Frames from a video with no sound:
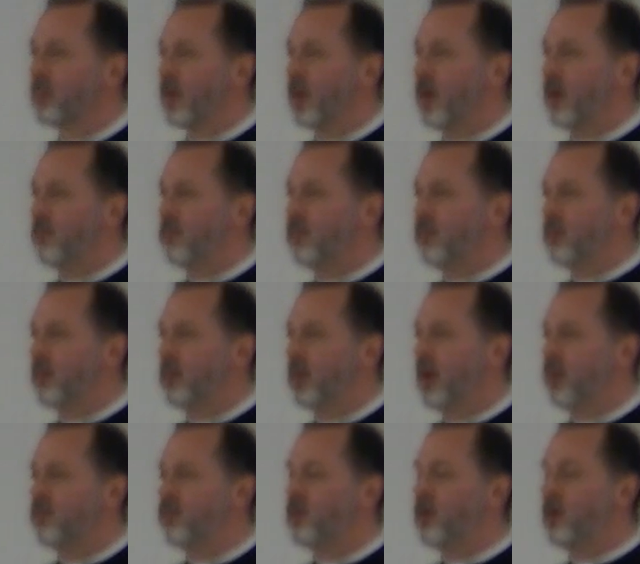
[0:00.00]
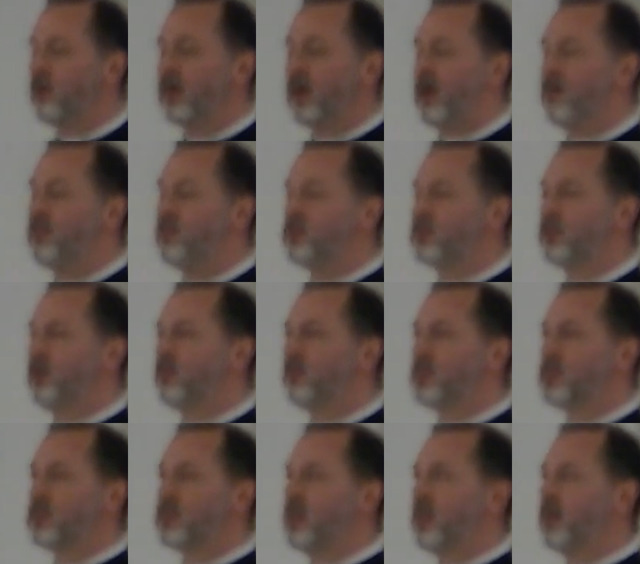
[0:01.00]
They don't. Have you ever? Haven't you ever
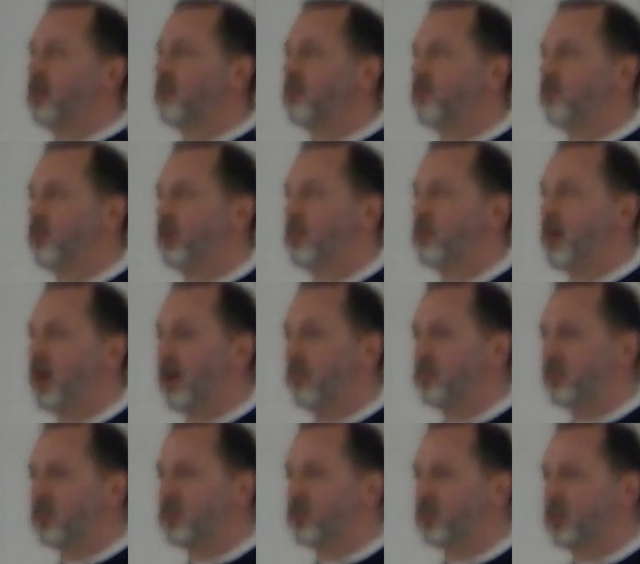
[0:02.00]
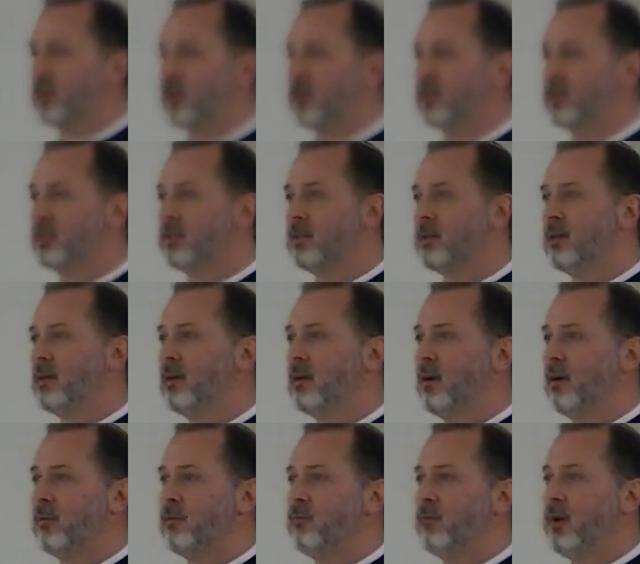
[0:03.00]
seen Free Baptist Church
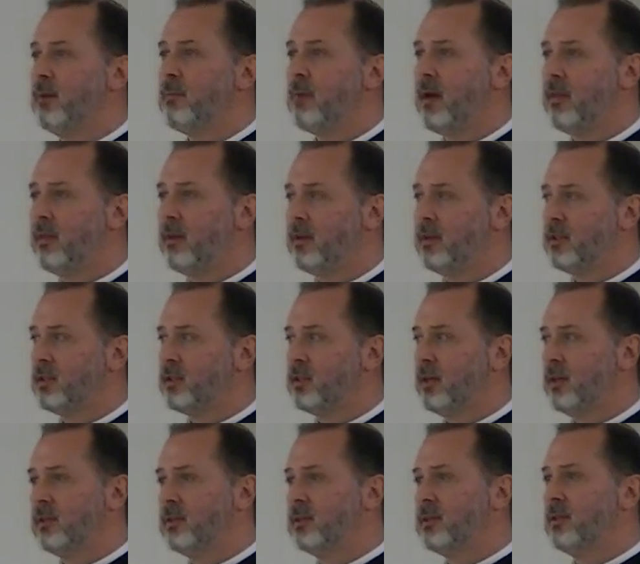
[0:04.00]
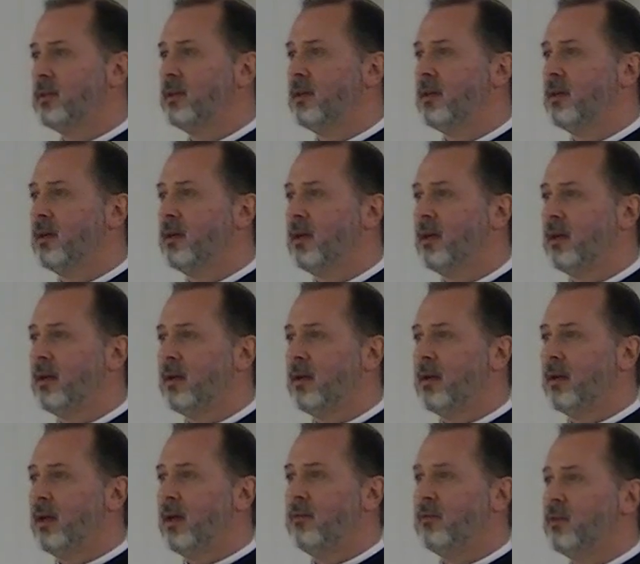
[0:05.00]
or Free Methodist Church? No.
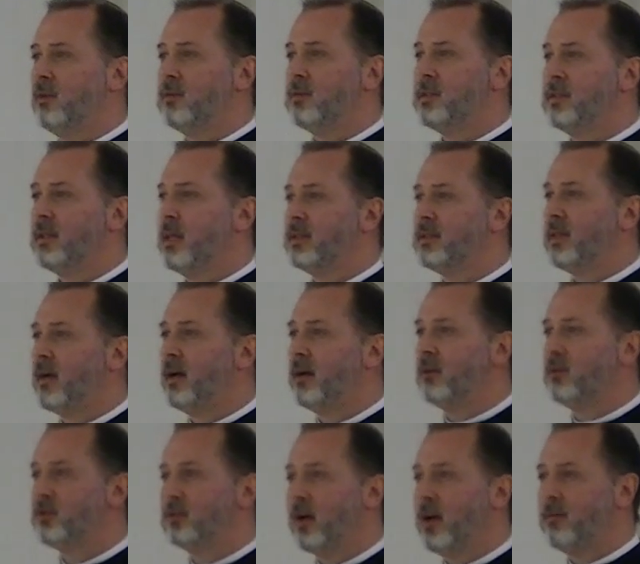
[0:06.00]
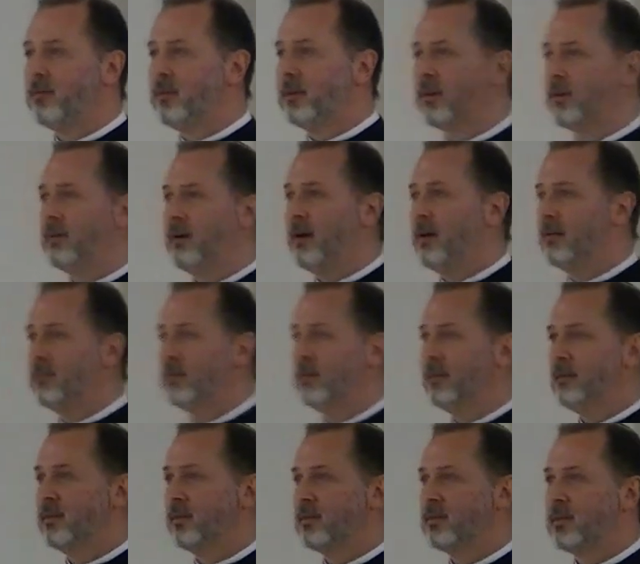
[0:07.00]
Have you ever seen that title traveling around?
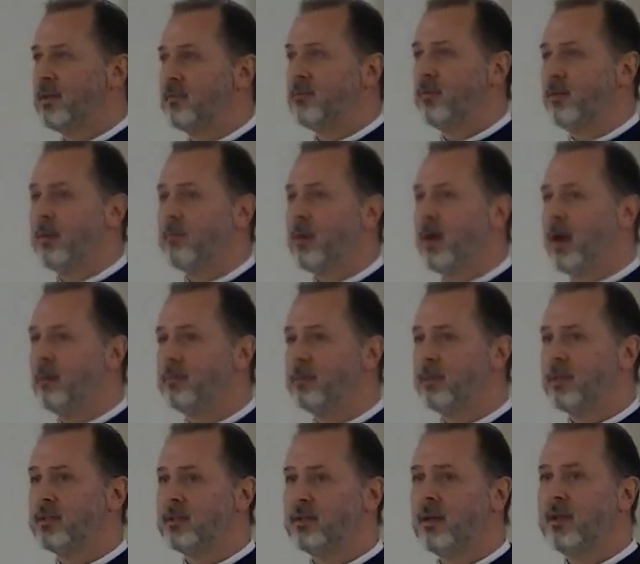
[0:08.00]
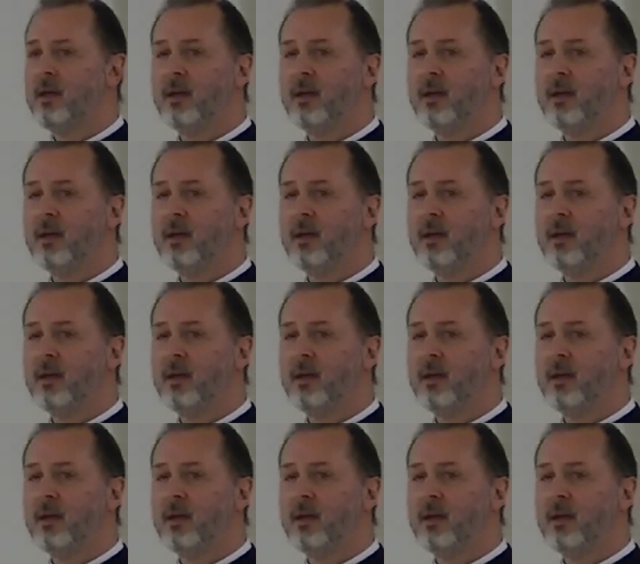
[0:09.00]
You'll see Free Baptist. Yeah.